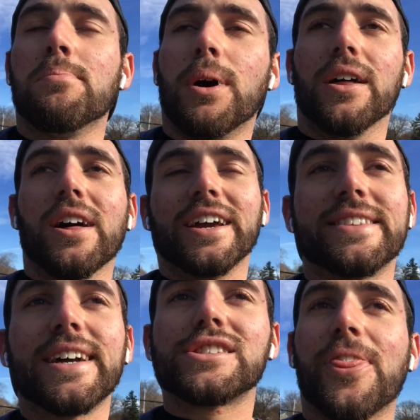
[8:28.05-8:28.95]
But
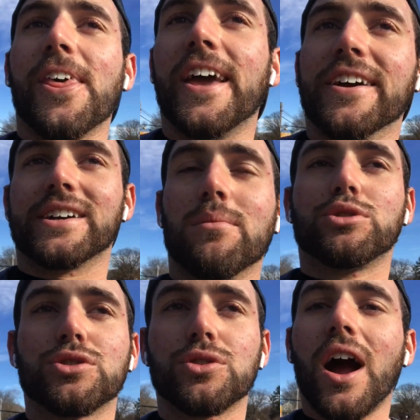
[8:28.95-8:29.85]
like that's the thing. Like I'm
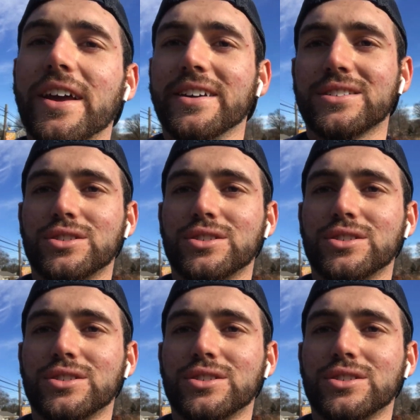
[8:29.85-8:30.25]
trying